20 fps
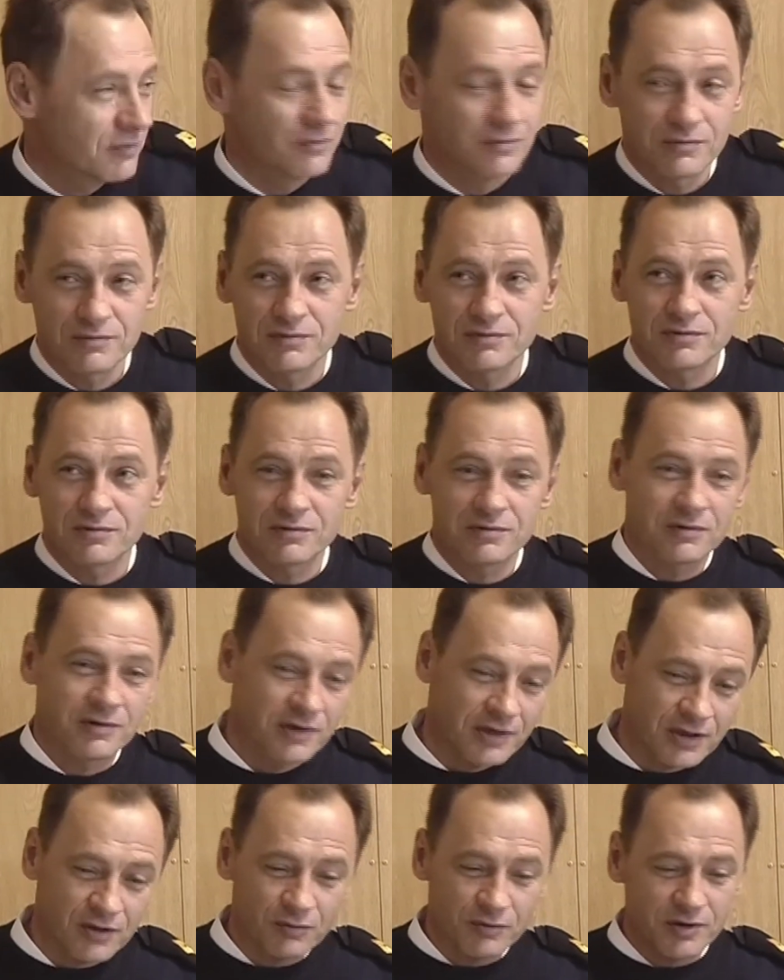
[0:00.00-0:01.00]
ship
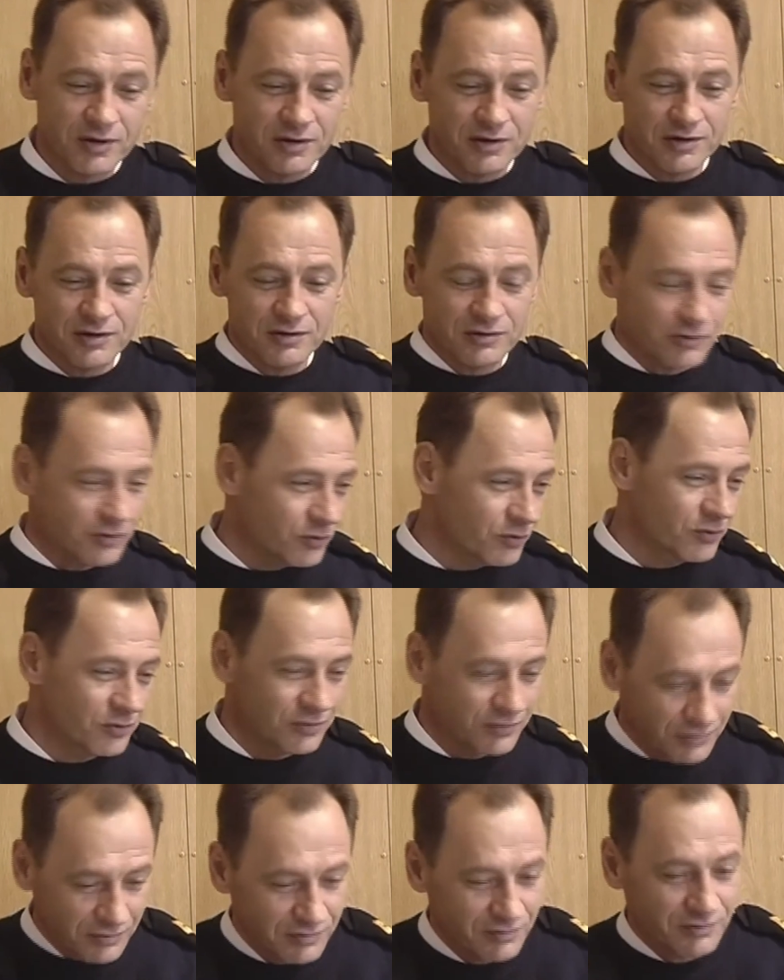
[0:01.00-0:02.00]
security officer.
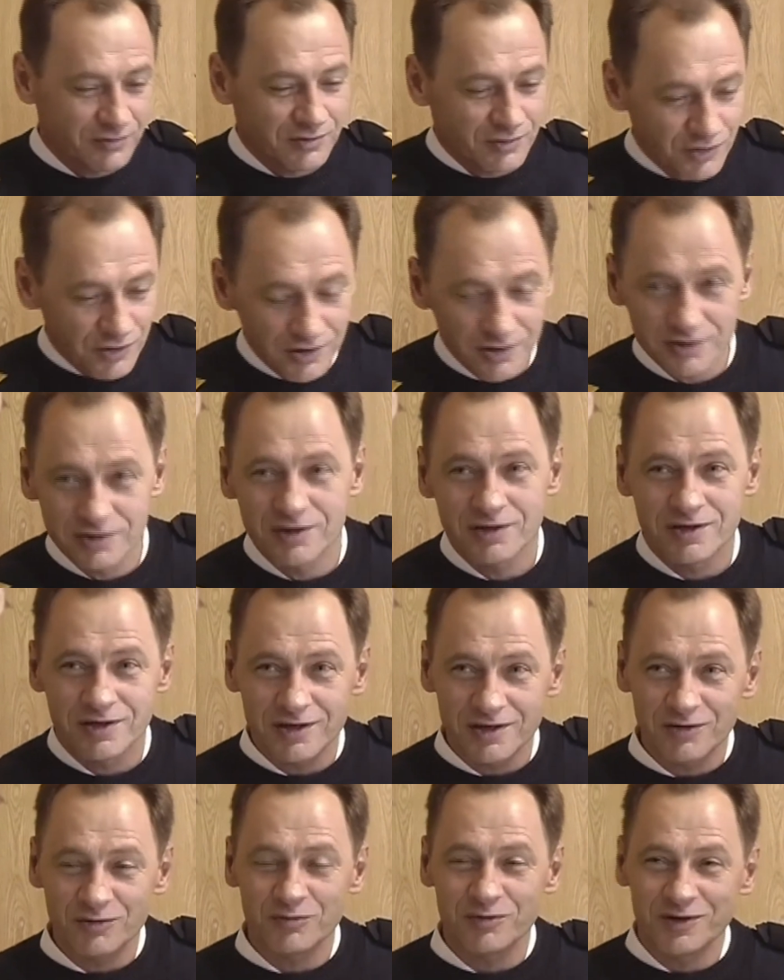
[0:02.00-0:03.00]
The
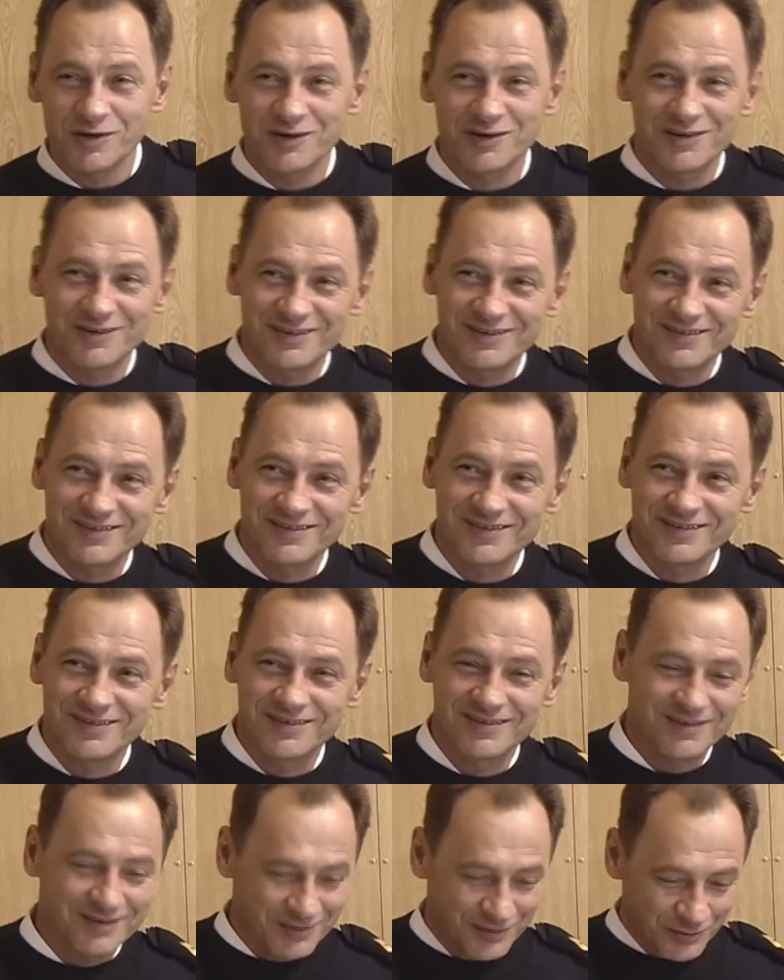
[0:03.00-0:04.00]
ship security officer,
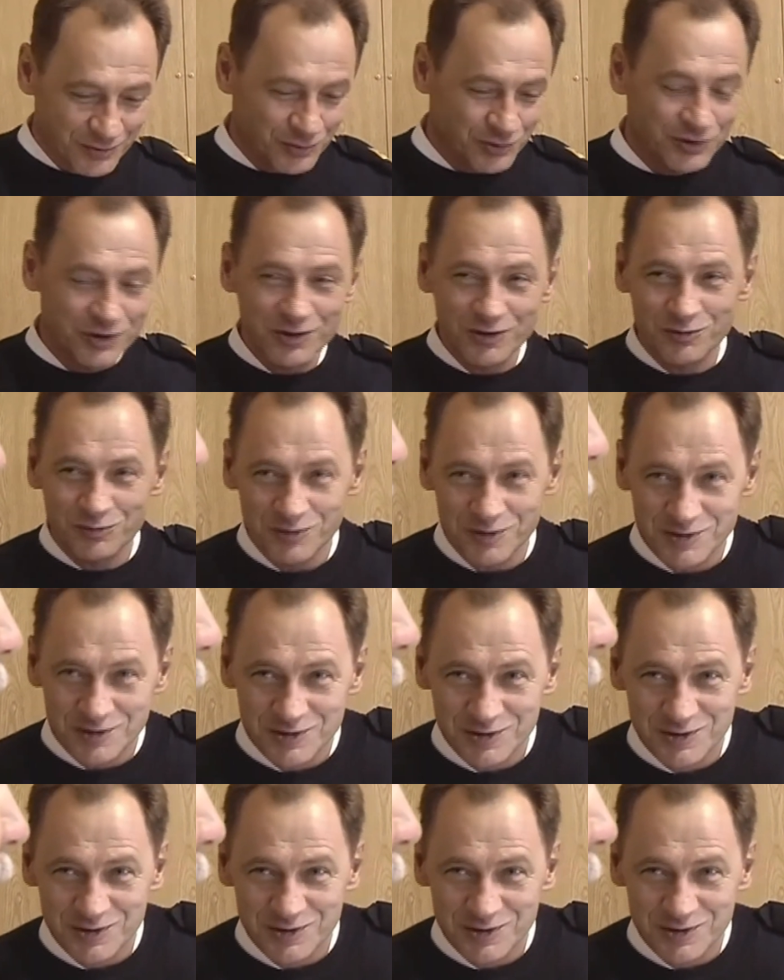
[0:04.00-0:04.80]
among other duties,